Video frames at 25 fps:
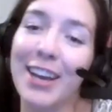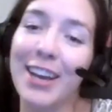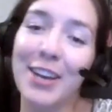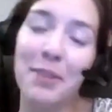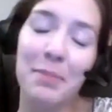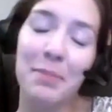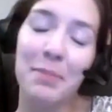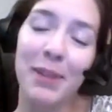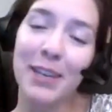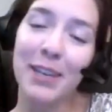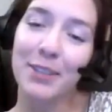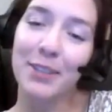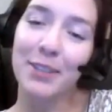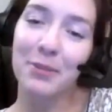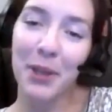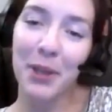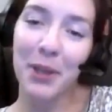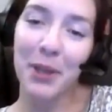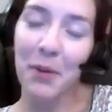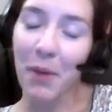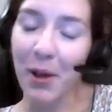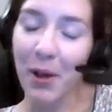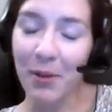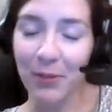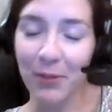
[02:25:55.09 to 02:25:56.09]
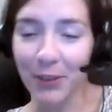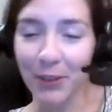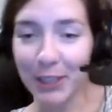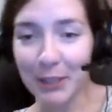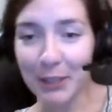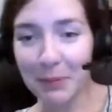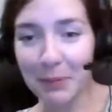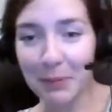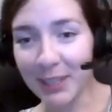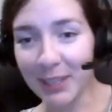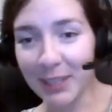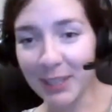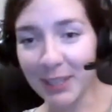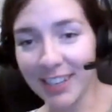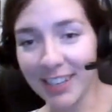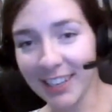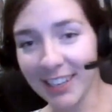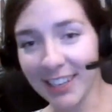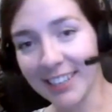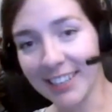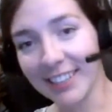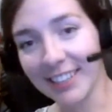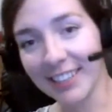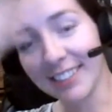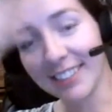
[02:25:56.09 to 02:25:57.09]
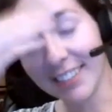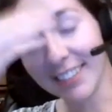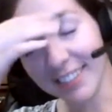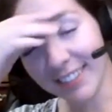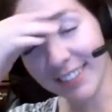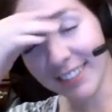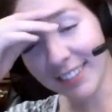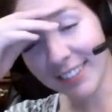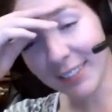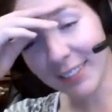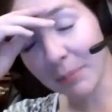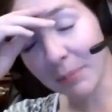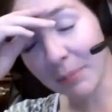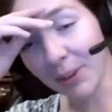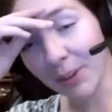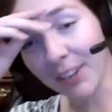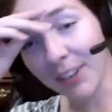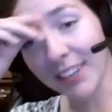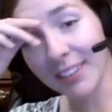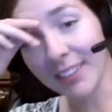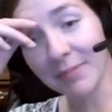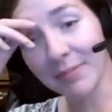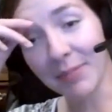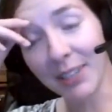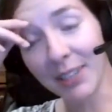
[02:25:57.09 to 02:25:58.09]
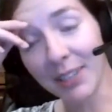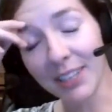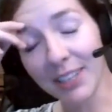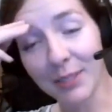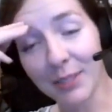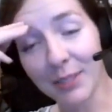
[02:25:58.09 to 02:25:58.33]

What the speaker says: plays really well for us being stuck in a submarine because we're